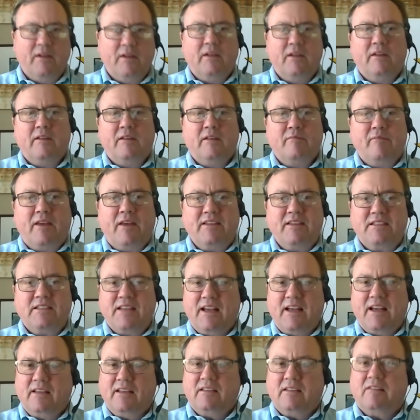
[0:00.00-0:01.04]
May
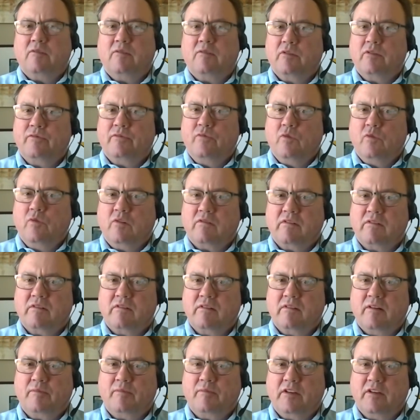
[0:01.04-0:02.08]
2nd through the 4th
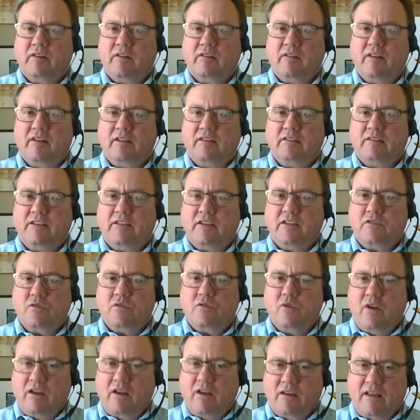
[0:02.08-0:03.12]
up there in
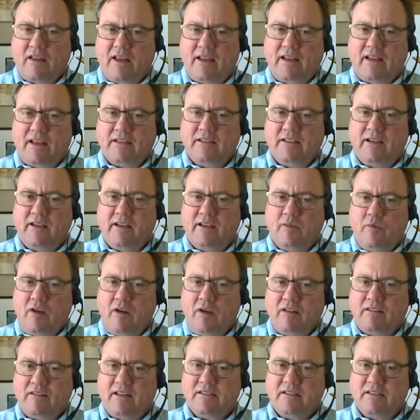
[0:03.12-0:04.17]
Detroit. And I'll tell you what,
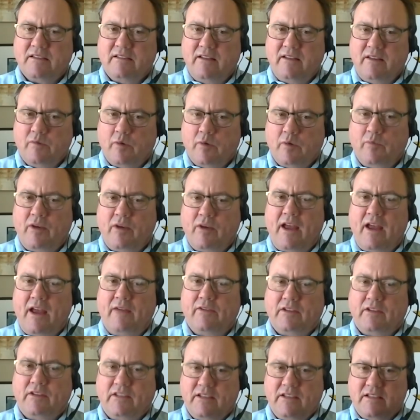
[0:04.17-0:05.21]
that's another one. We have a
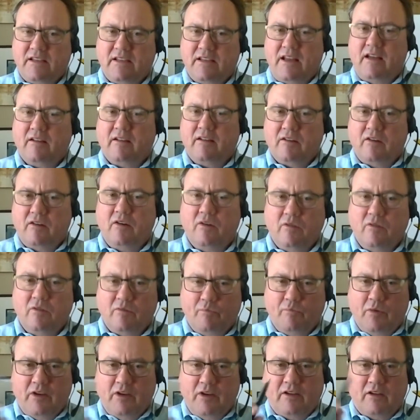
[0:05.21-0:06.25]
discount code,
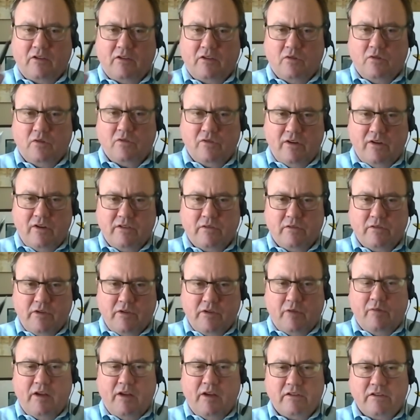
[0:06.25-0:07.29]
put in Control Trends when you
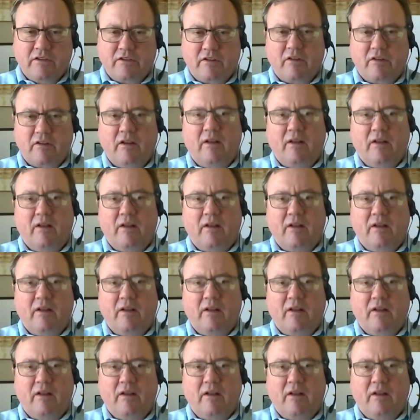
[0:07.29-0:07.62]
register.